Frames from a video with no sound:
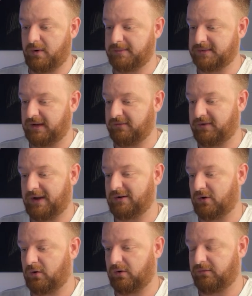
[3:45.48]
a website and find
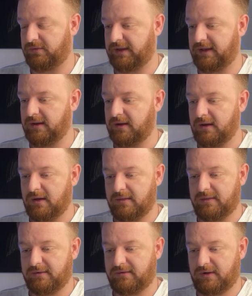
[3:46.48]
all of the
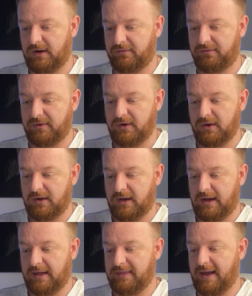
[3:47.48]
stuff.
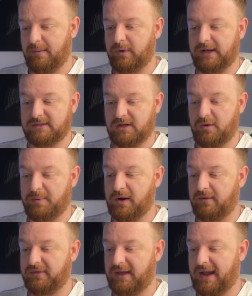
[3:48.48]
And then it's looping
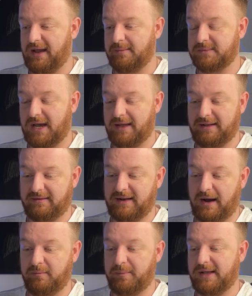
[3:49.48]
over the items and it's
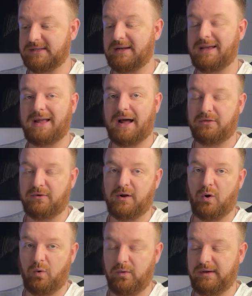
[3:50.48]
now basically
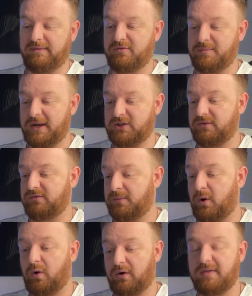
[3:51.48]
gathering all the information
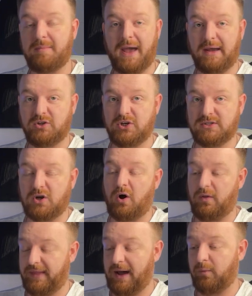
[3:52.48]
from all of the pages
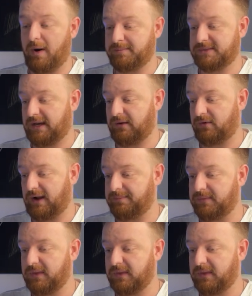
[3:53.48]
on that website, right?